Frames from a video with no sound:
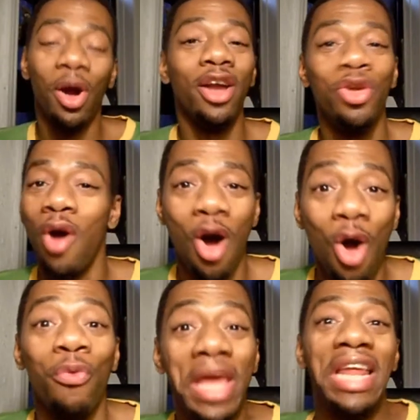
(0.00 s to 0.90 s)
you are
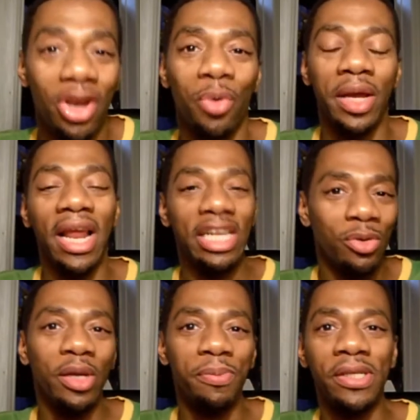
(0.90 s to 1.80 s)
already doing
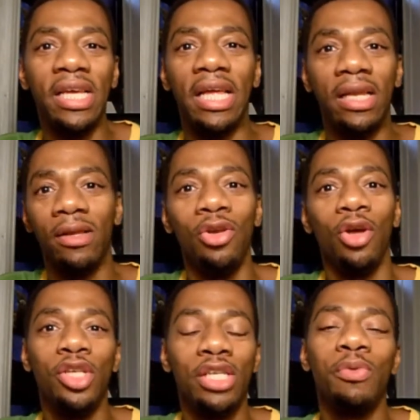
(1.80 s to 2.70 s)
like 20%,
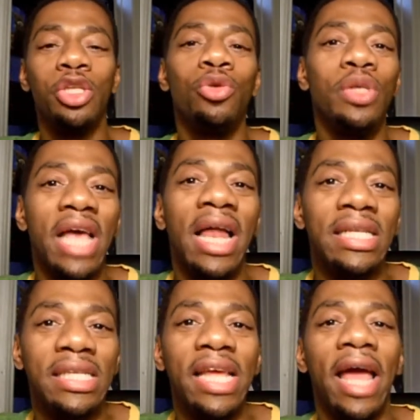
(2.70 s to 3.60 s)
you know, just with two
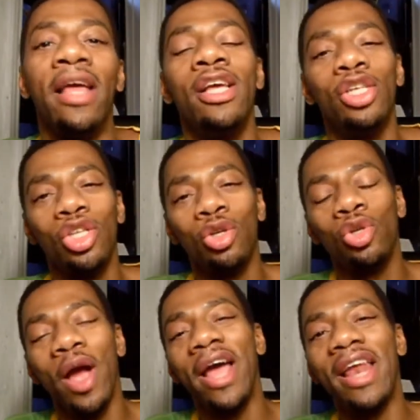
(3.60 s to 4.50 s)
salads a day.
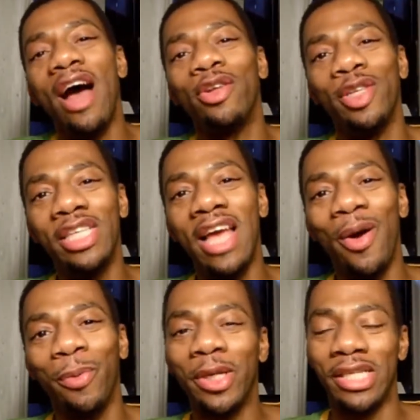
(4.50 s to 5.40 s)
So try it out and
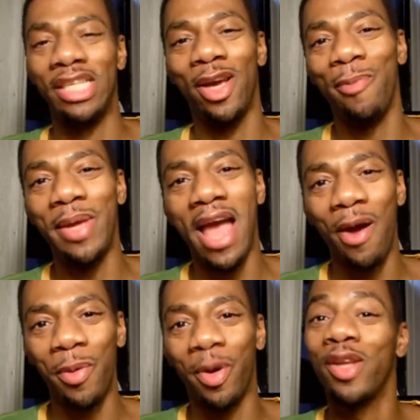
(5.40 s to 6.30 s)
see how it works, and tell
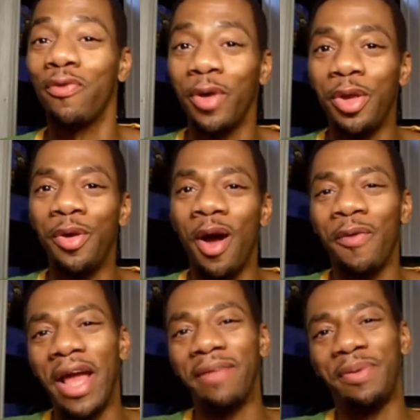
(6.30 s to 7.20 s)
me how it works for
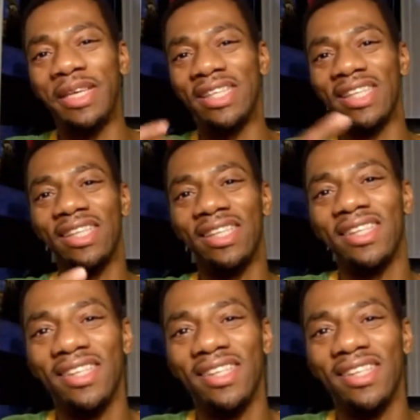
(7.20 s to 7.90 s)
you. All right, peace.